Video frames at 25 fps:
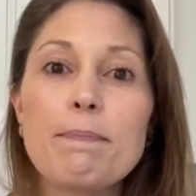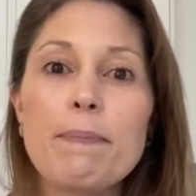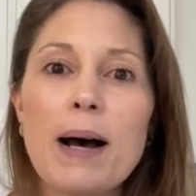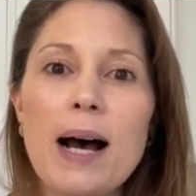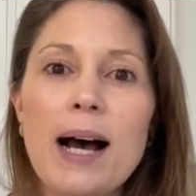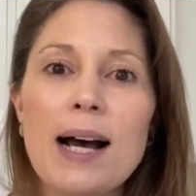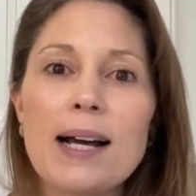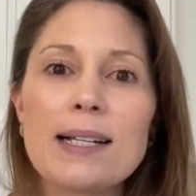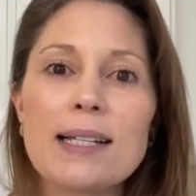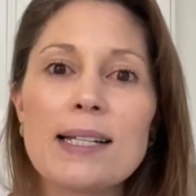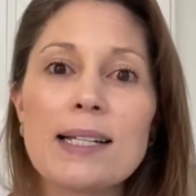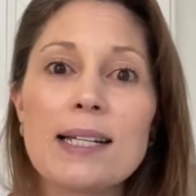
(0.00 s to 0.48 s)

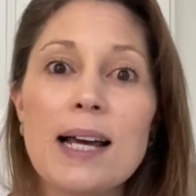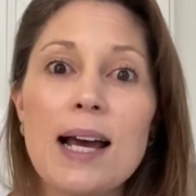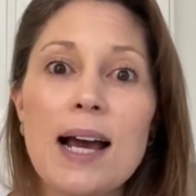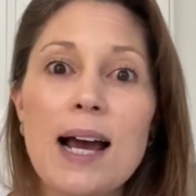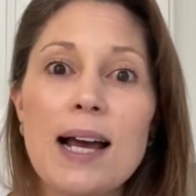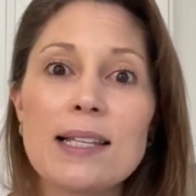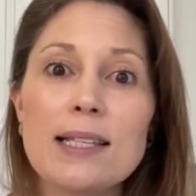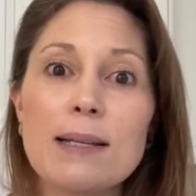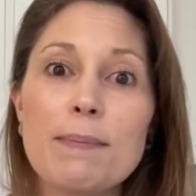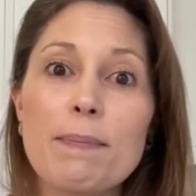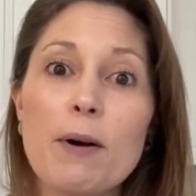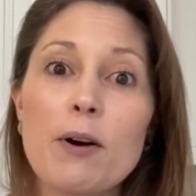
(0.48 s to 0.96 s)
But
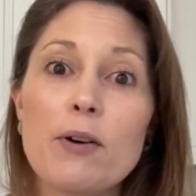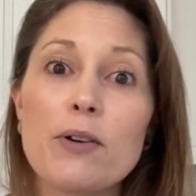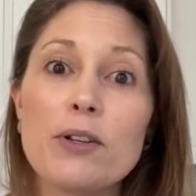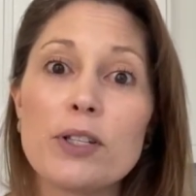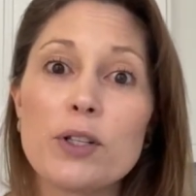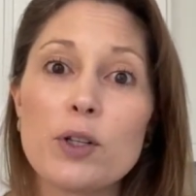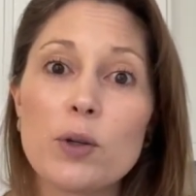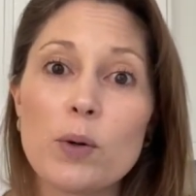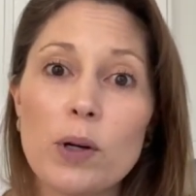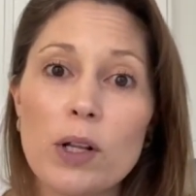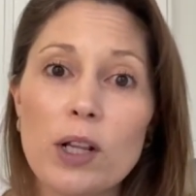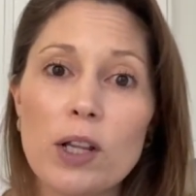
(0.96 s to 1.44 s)
as
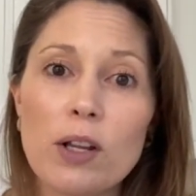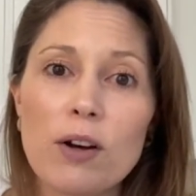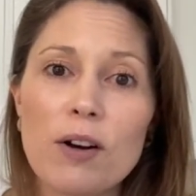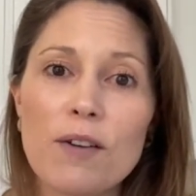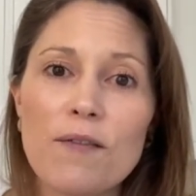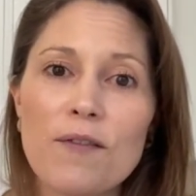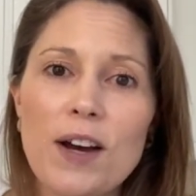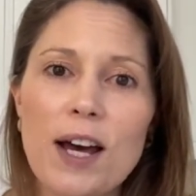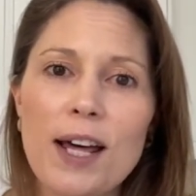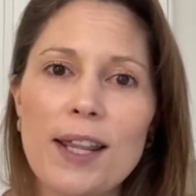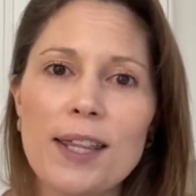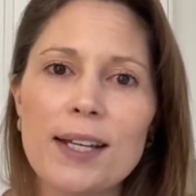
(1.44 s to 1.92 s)
opposed to a lot
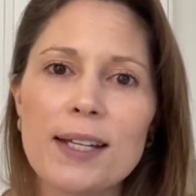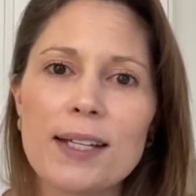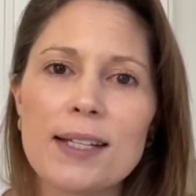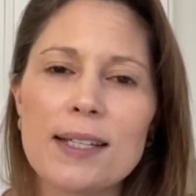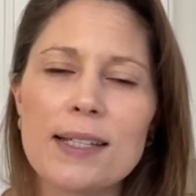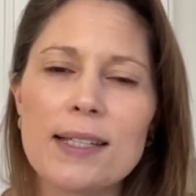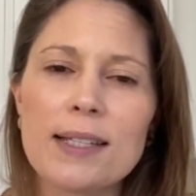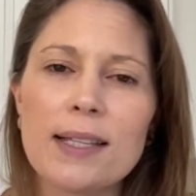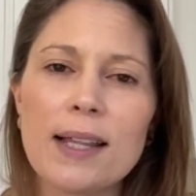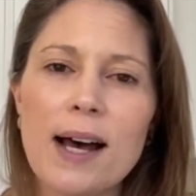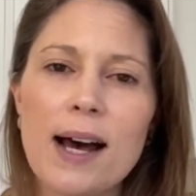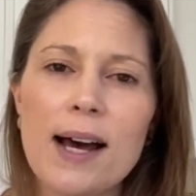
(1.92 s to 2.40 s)
of
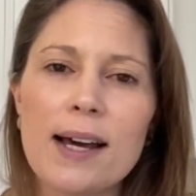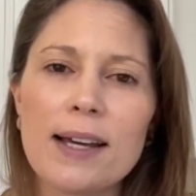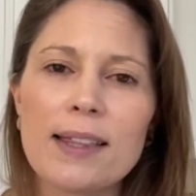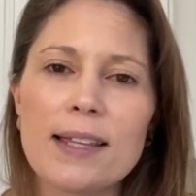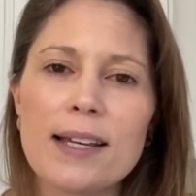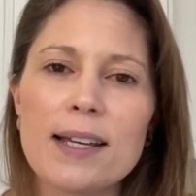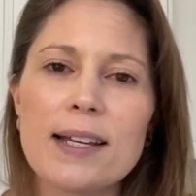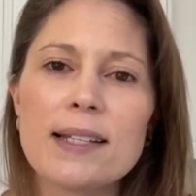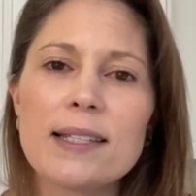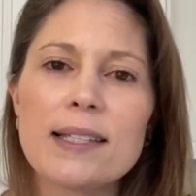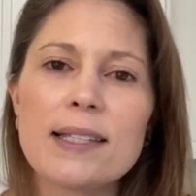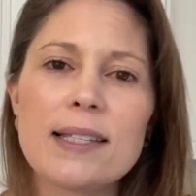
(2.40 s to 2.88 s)
others like
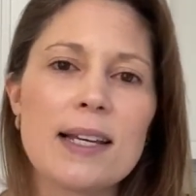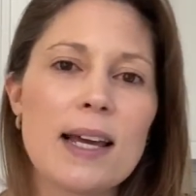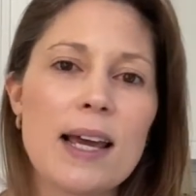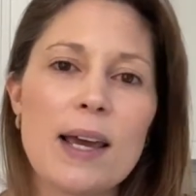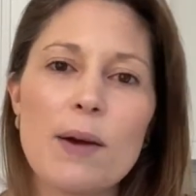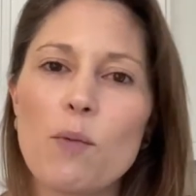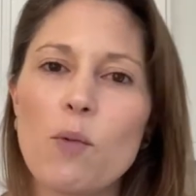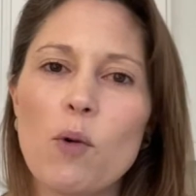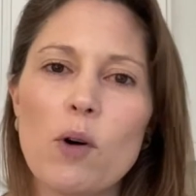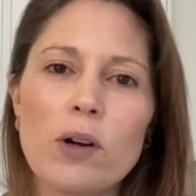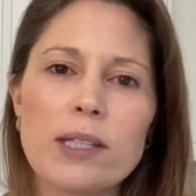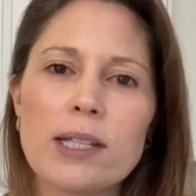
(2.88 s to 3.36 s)
this,
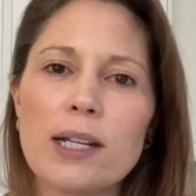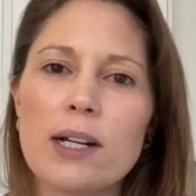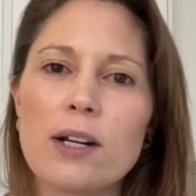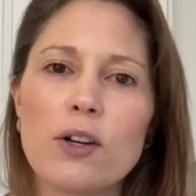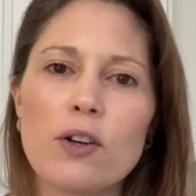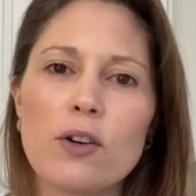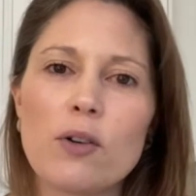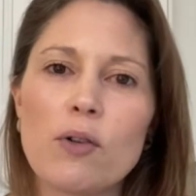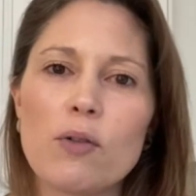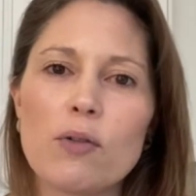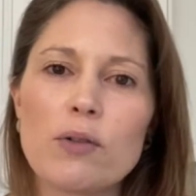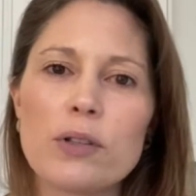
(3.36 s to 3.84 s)
it wasn't
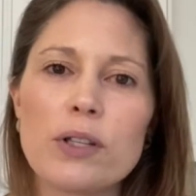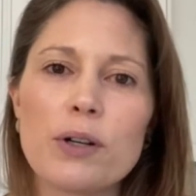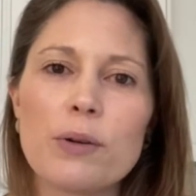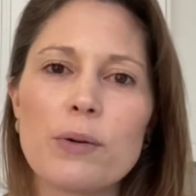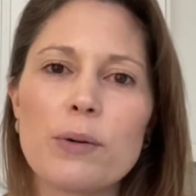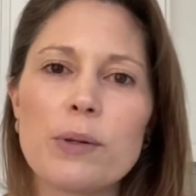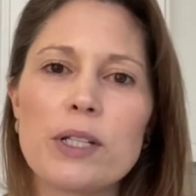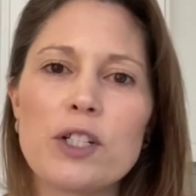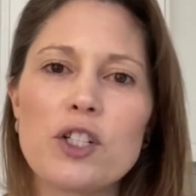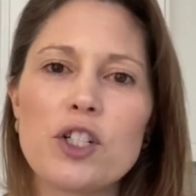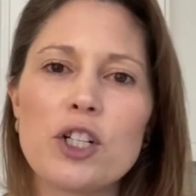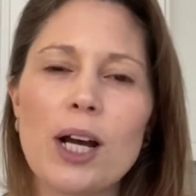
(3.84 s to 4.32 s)
at all. So it
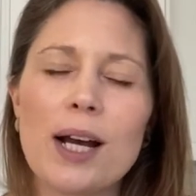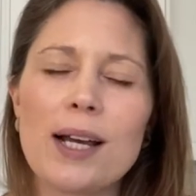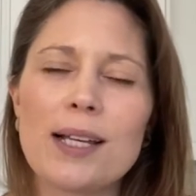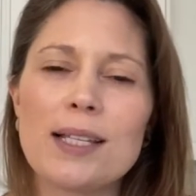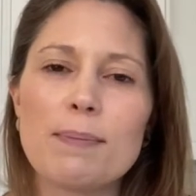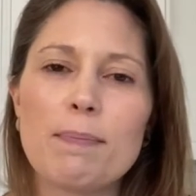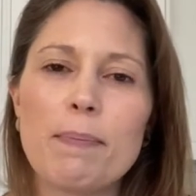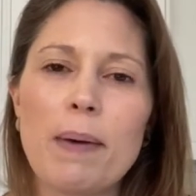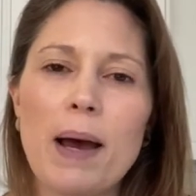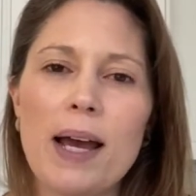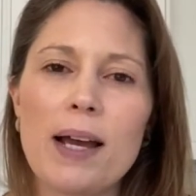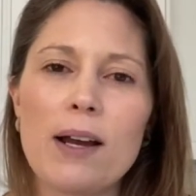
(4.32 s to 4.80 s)
was
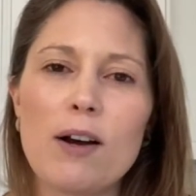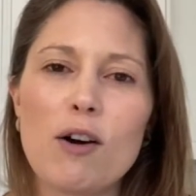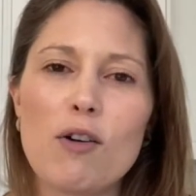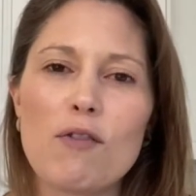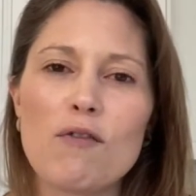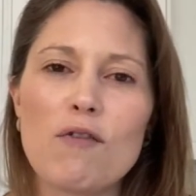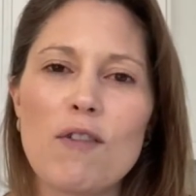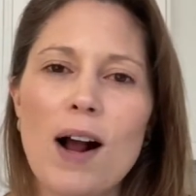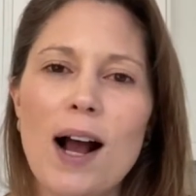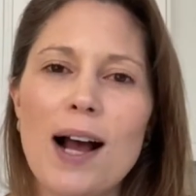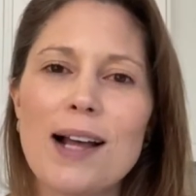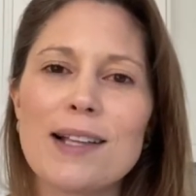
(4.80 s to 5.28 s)
just bang
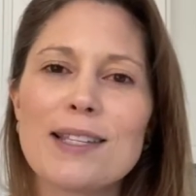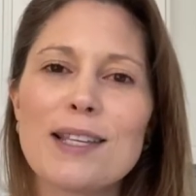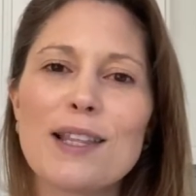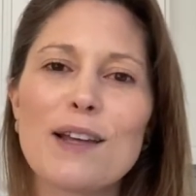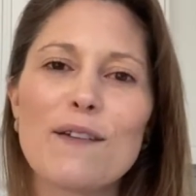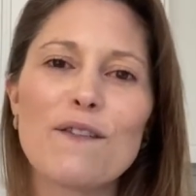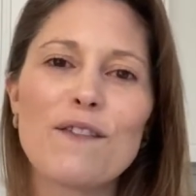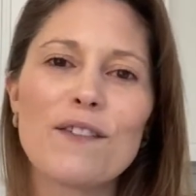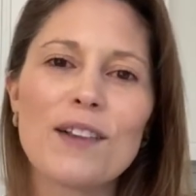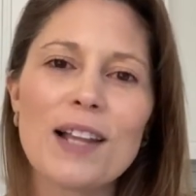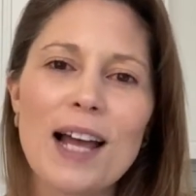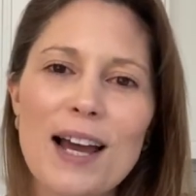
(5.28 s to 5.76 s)
on right. So
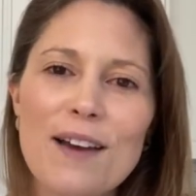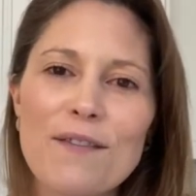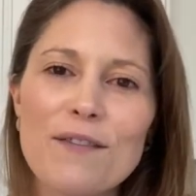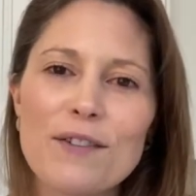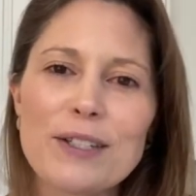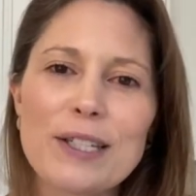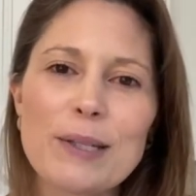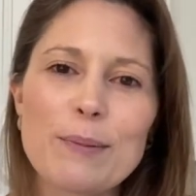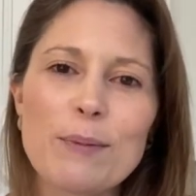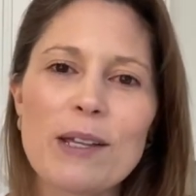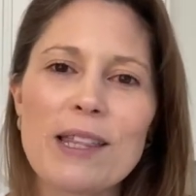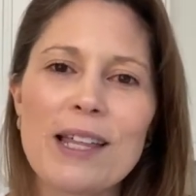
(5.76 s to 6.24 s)
the
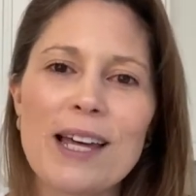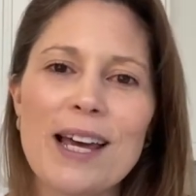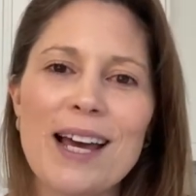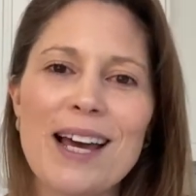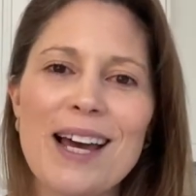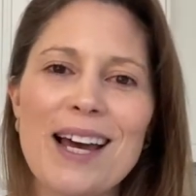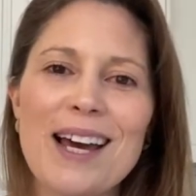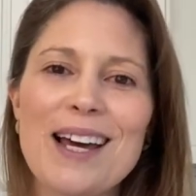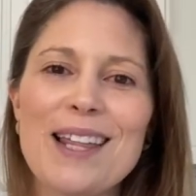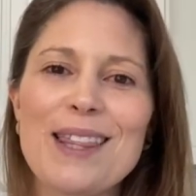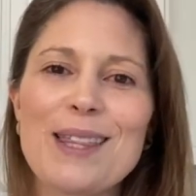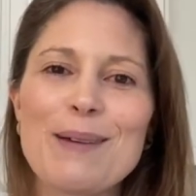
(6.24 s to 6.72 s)
flavors were
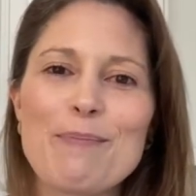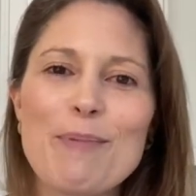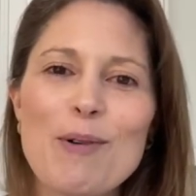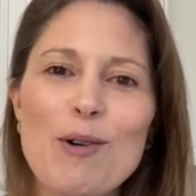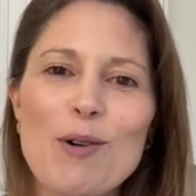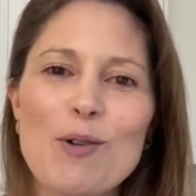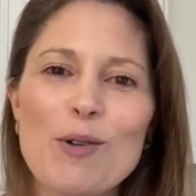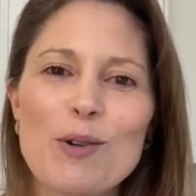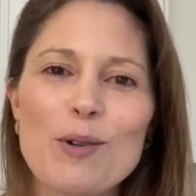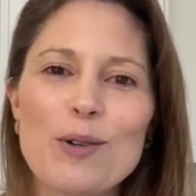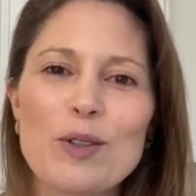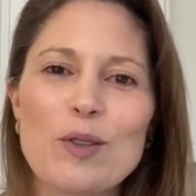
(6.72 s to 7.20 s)
there. The
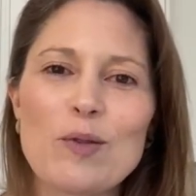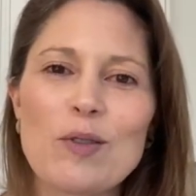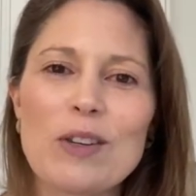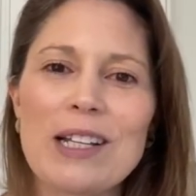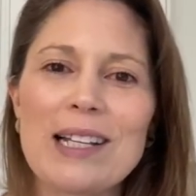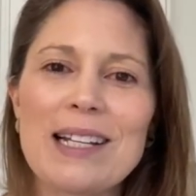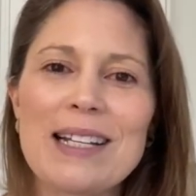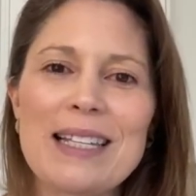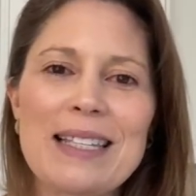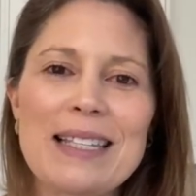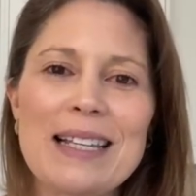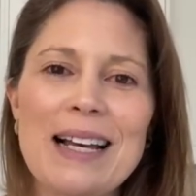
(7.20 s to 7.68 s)
pork was
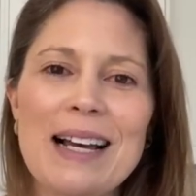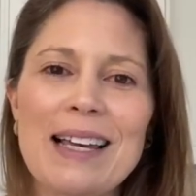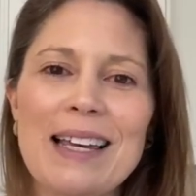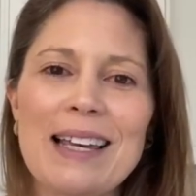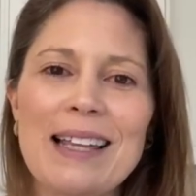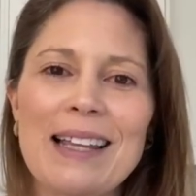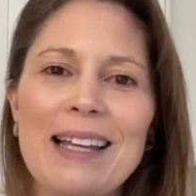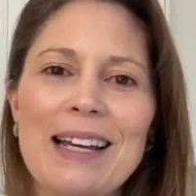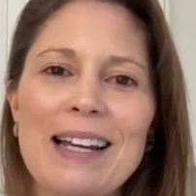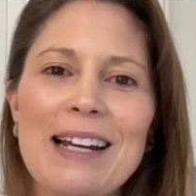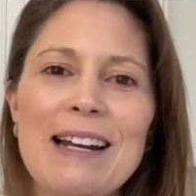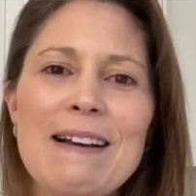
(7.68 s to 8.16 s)
really
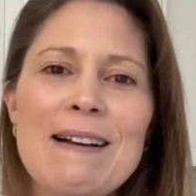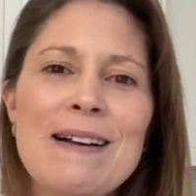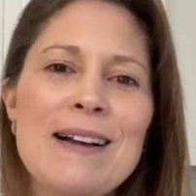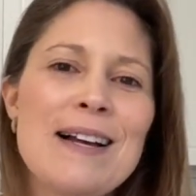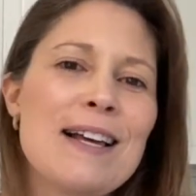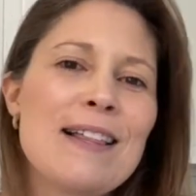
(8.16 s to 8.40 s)
succulent.